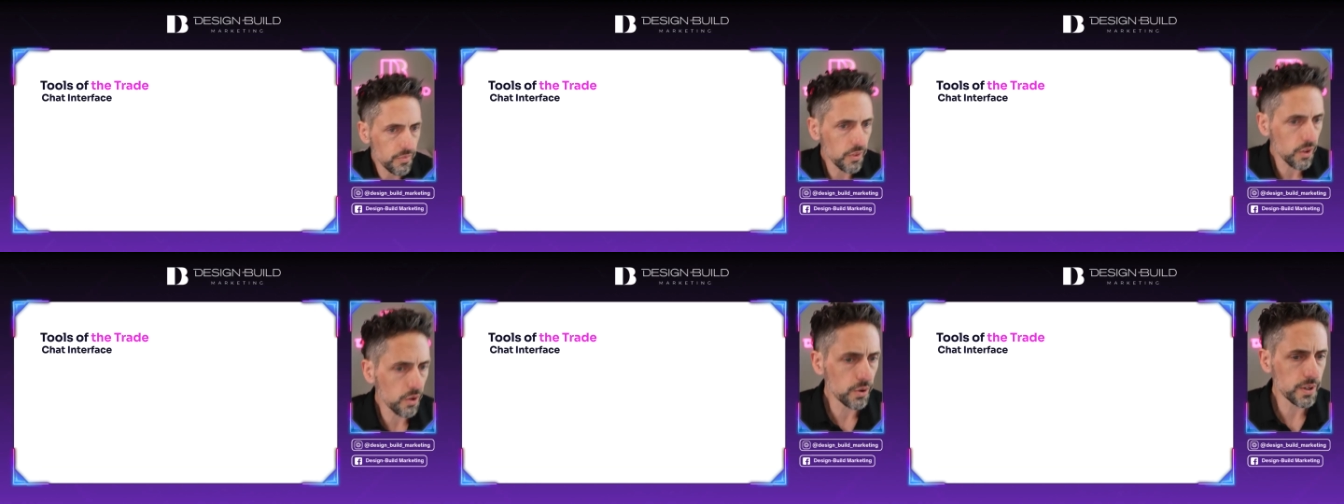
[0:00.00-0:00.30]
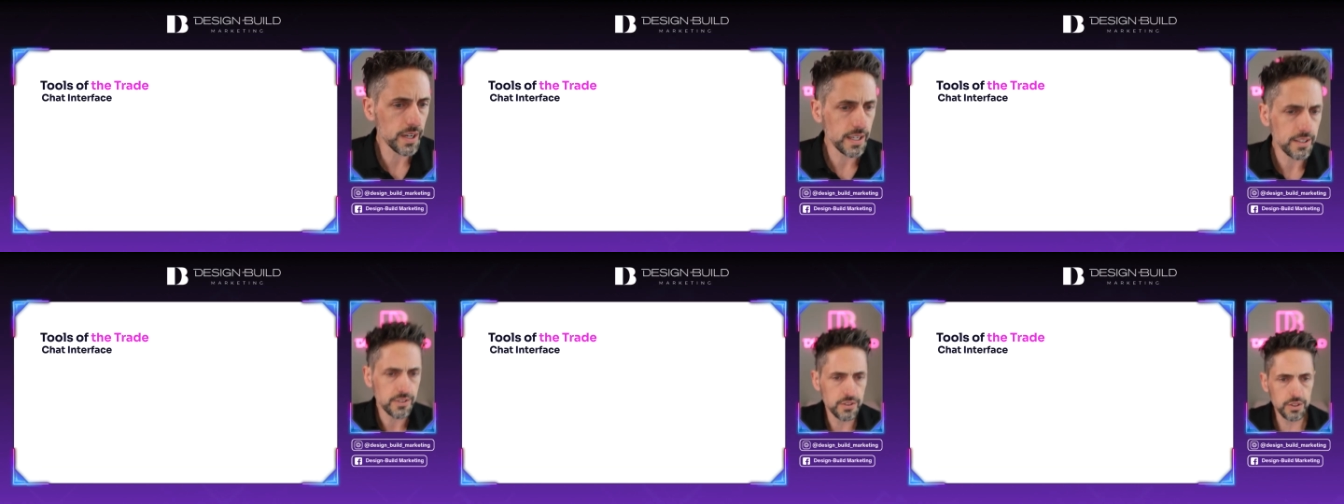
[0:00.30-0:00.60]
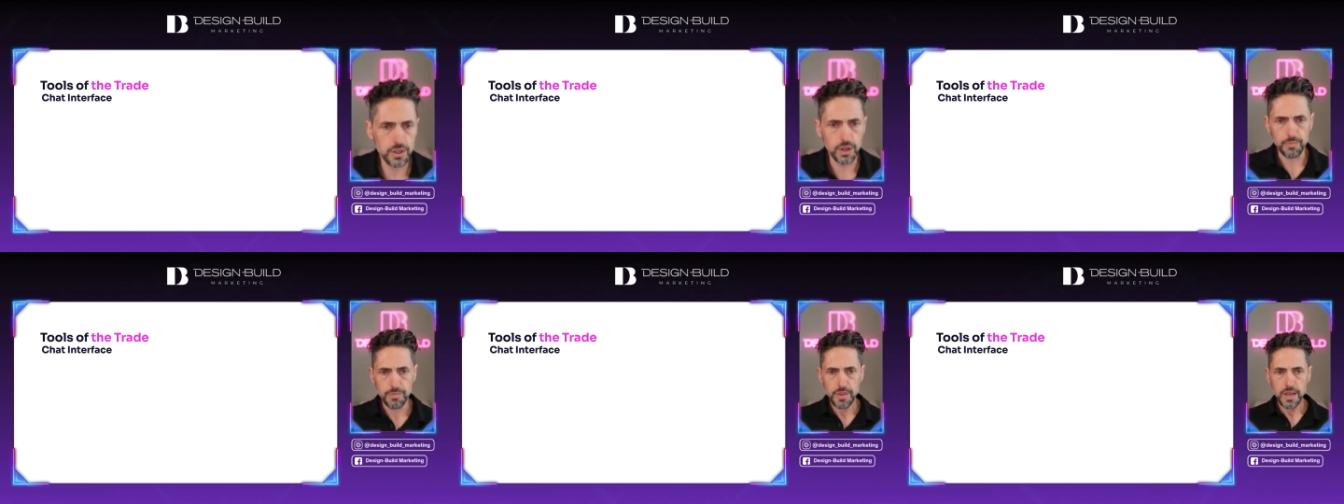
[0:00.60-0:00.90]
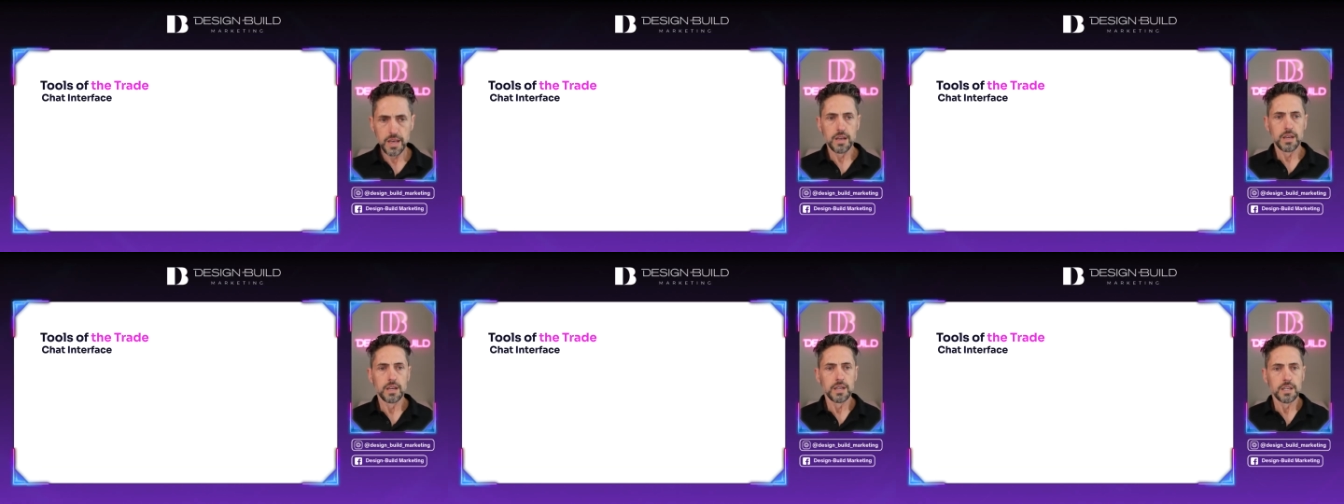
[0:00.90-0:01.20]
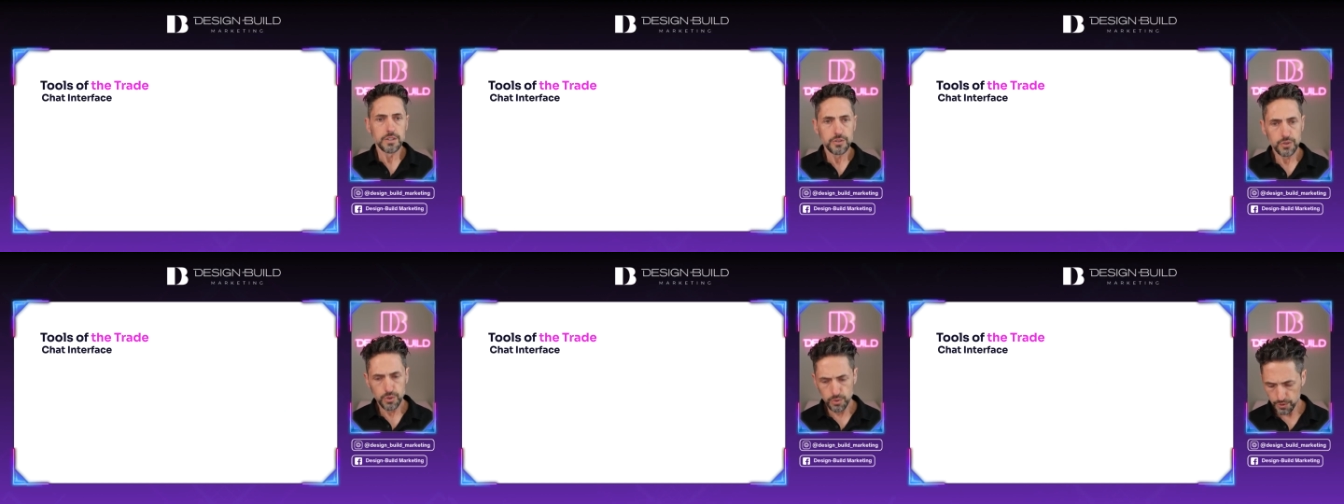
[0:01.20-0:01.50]
Okay, so
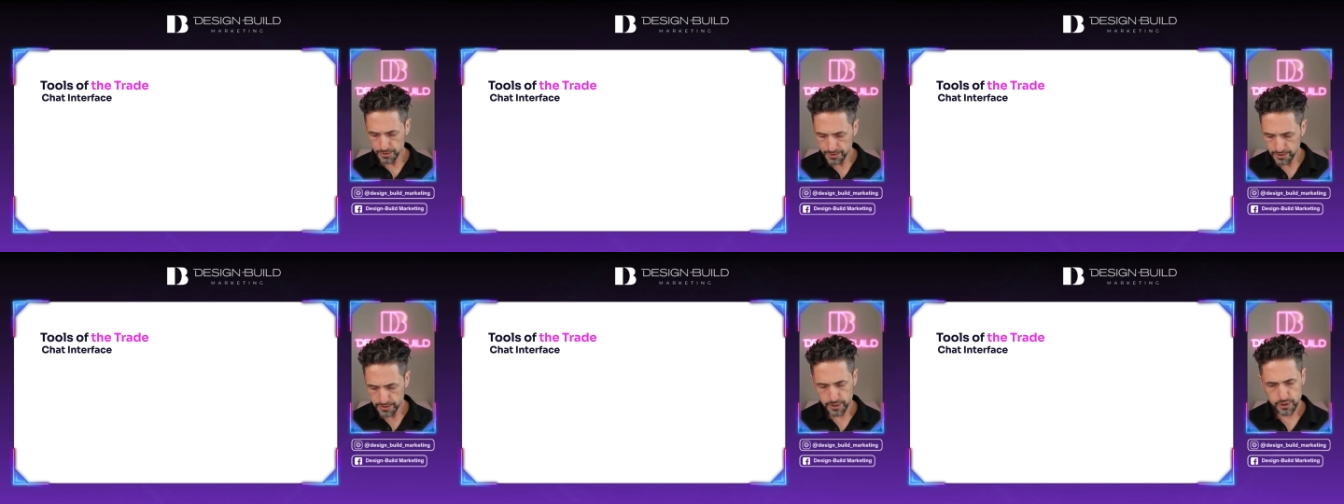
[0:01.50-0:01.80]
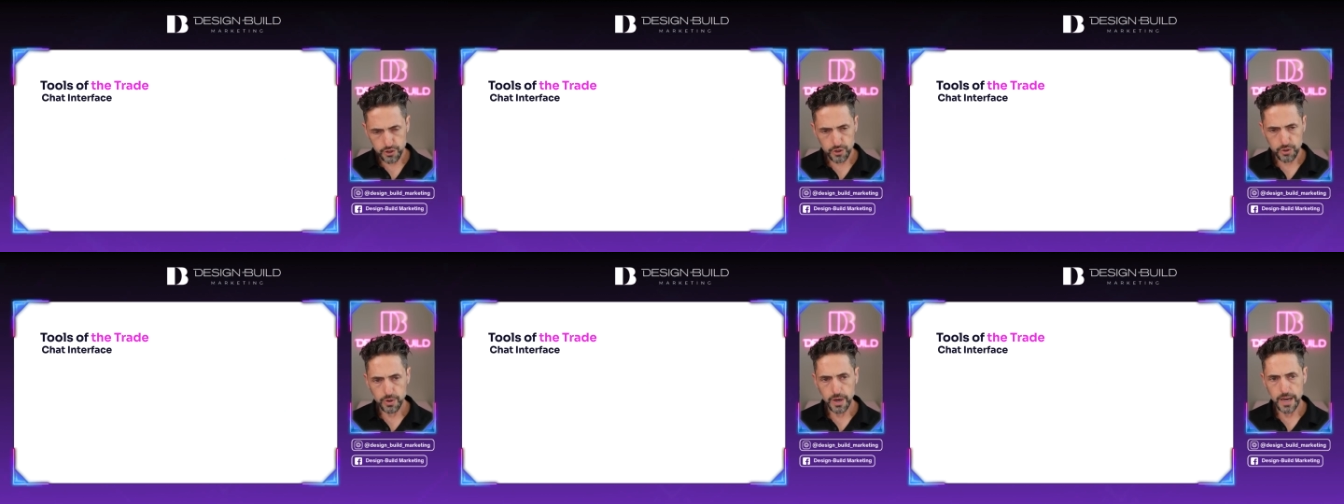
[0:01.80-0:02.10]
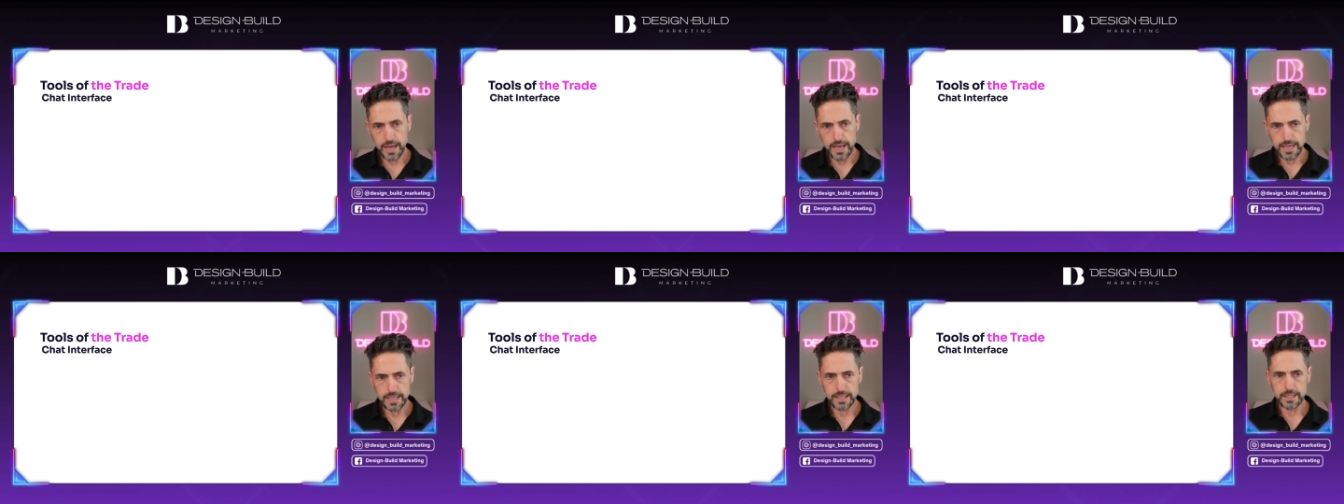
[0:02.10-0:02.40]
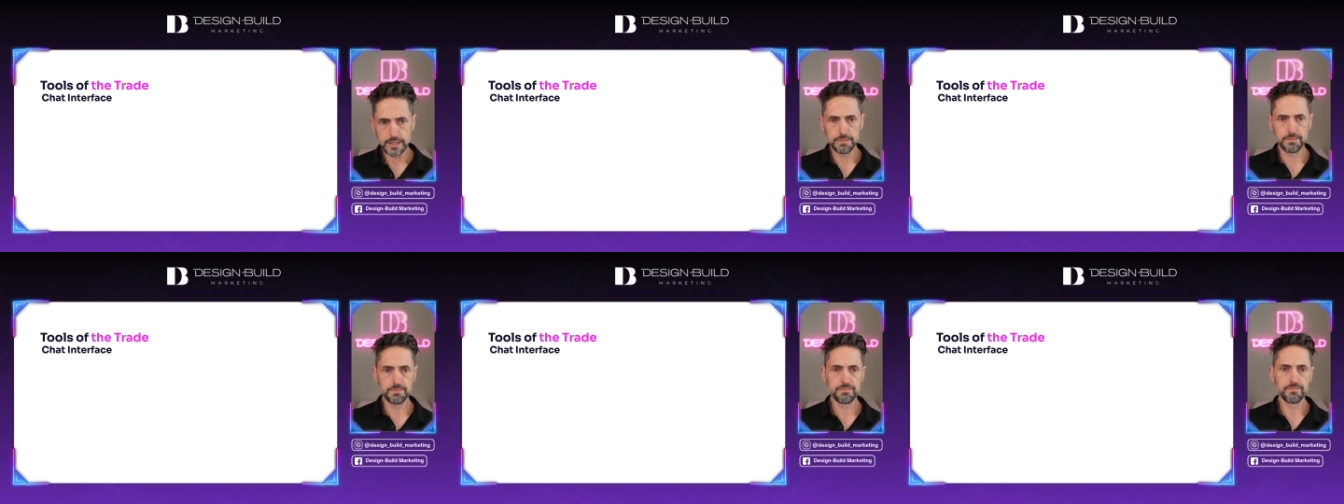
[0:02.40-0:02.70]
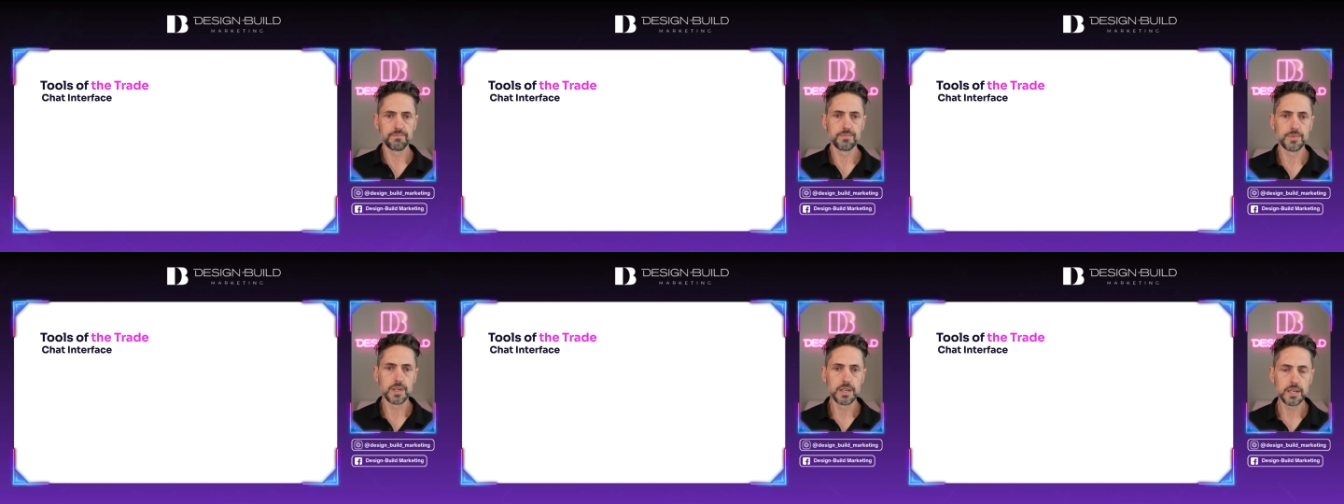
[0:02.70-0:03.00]
tools of the trade.
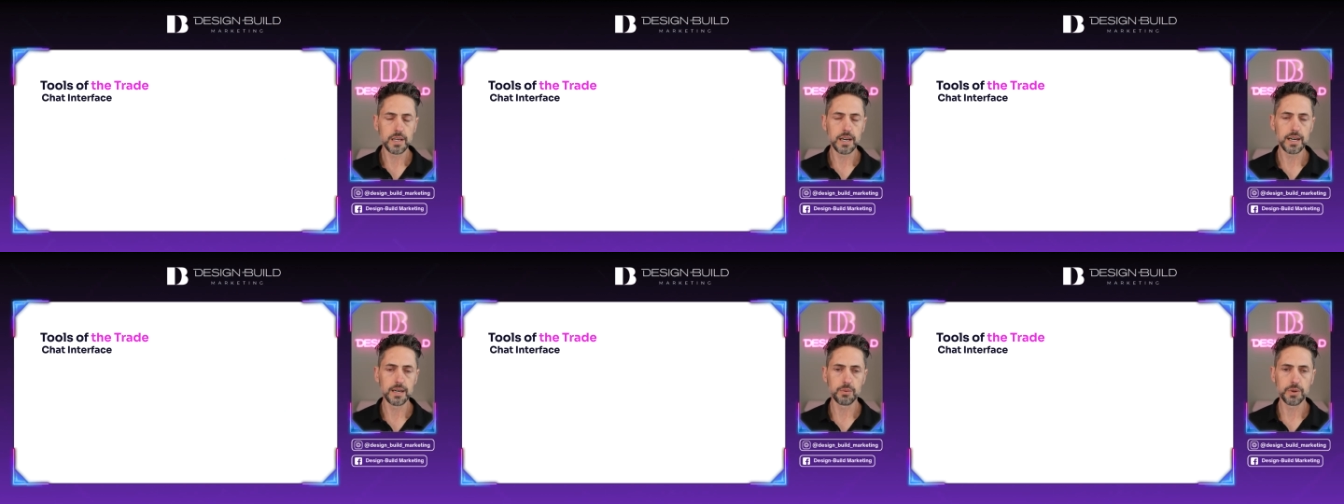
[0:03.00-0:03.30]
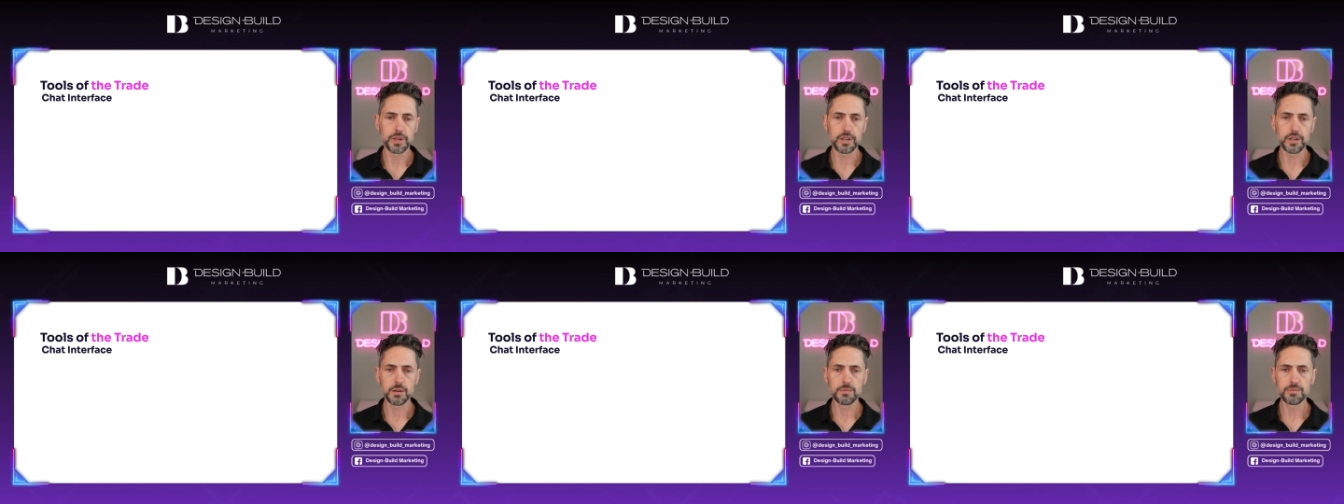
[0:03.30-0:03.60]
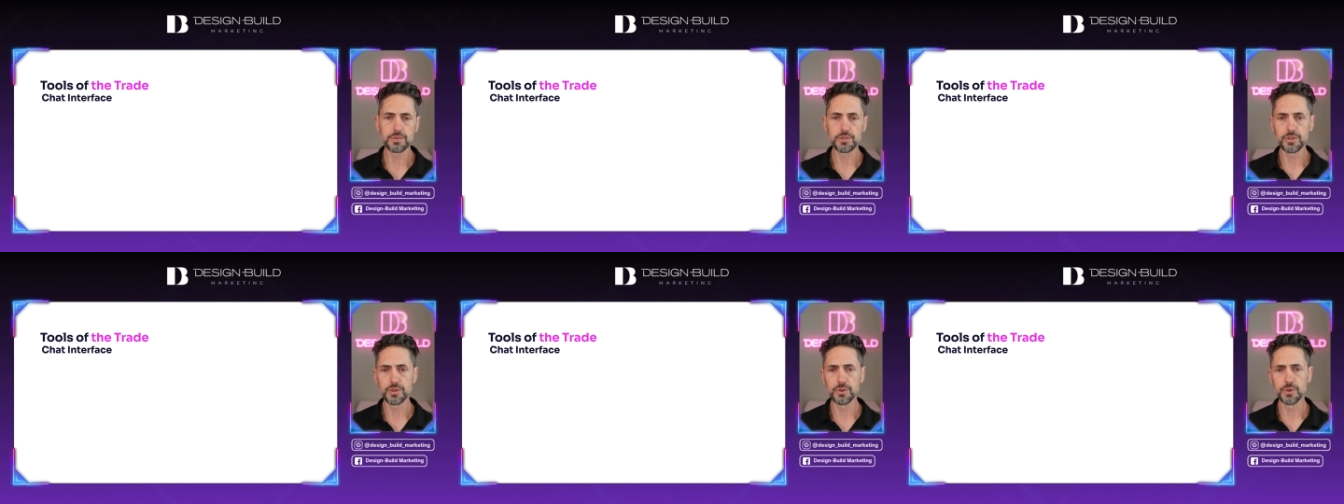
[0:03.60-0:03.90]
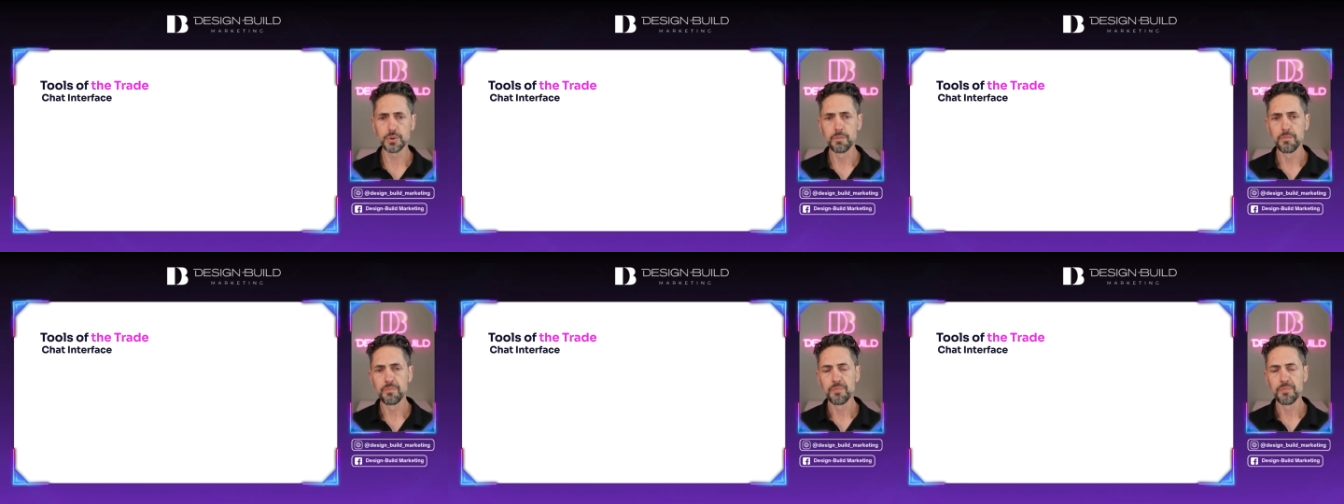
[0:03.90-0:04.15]
When it comes to